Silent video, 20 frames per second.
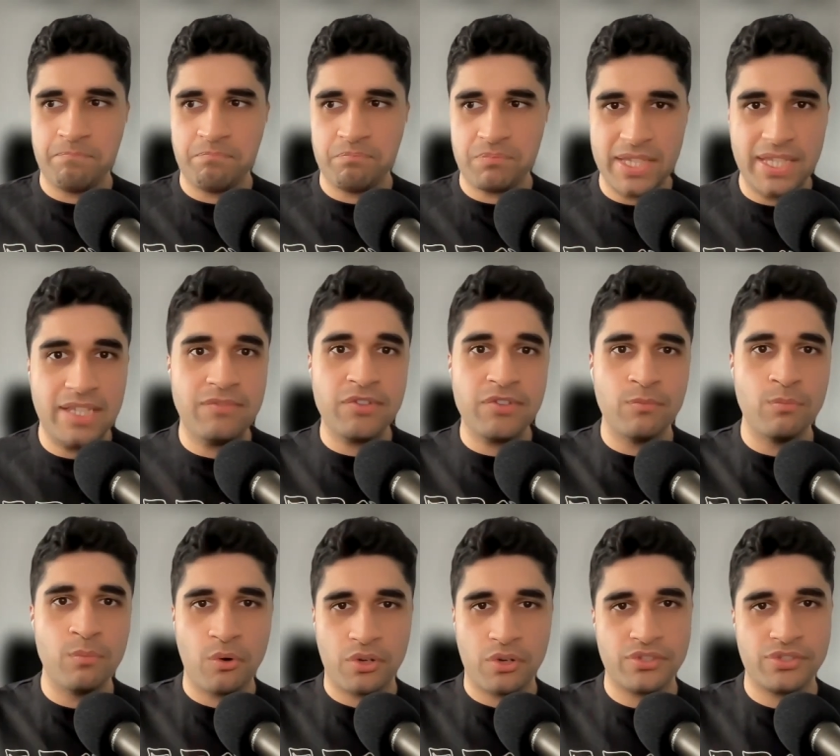even
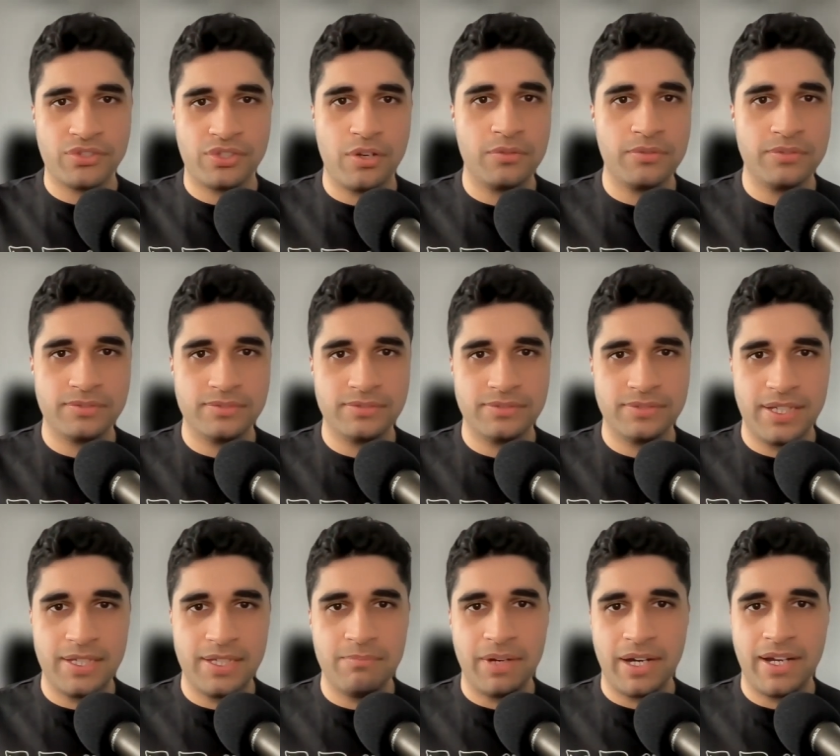more so
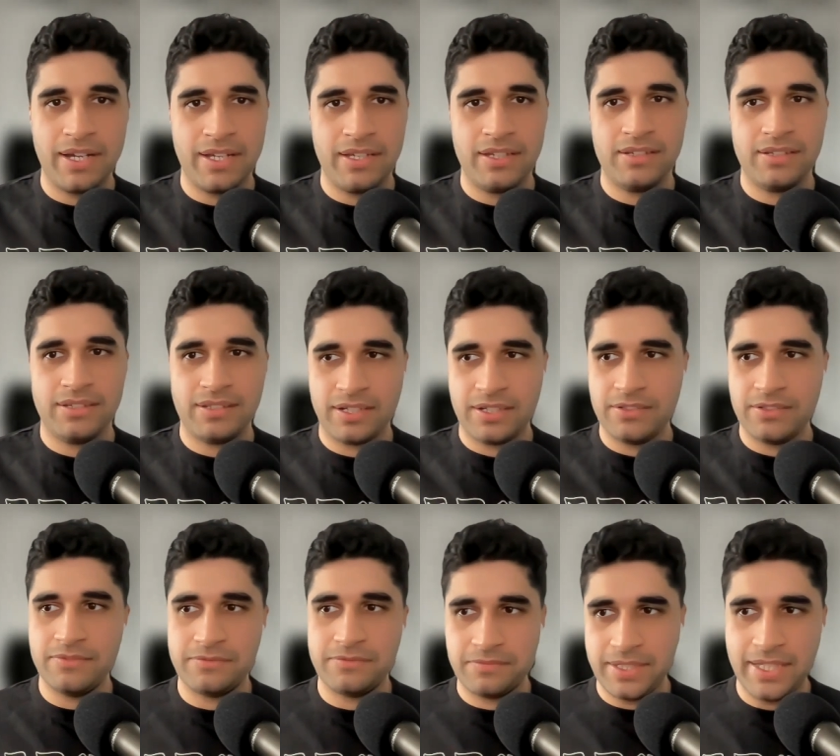in my kind
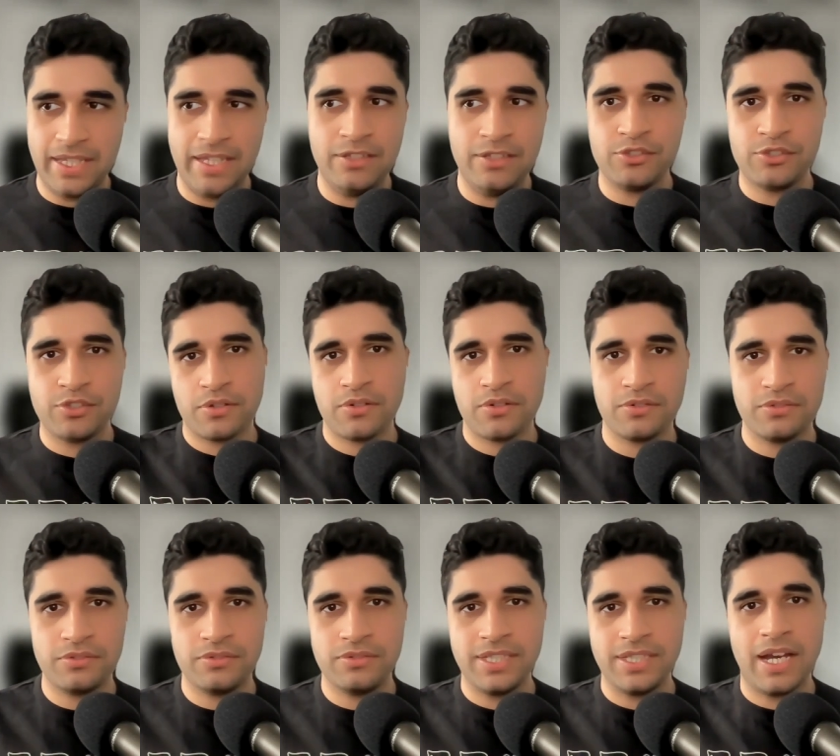of
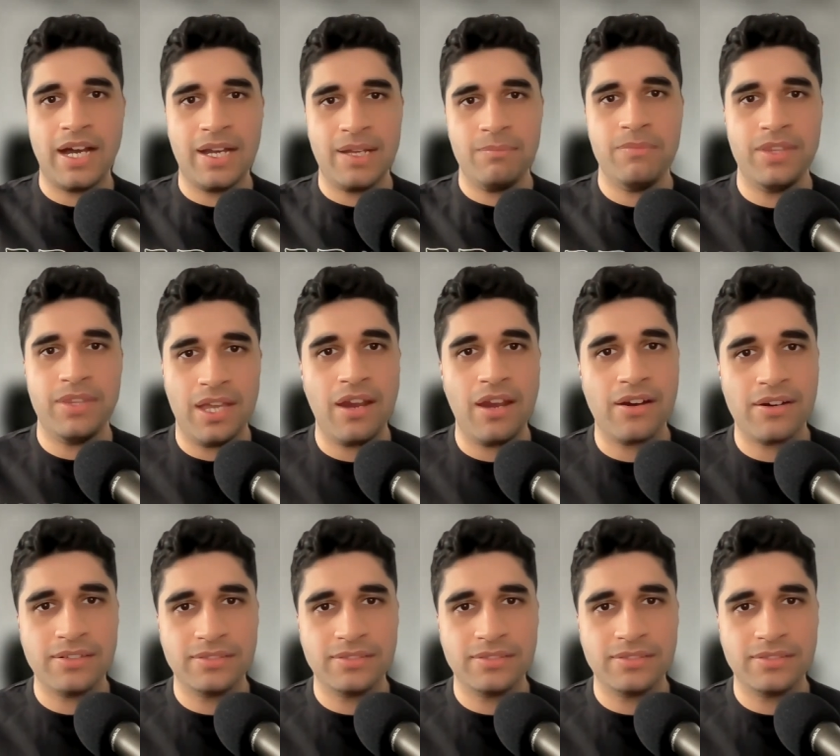intern time there